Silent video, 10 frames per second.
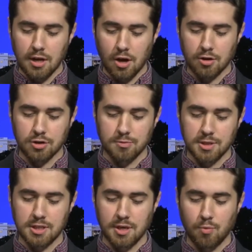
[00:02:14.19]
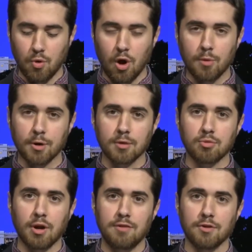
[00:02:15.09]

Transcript: Congressman Tim Walberg prayed for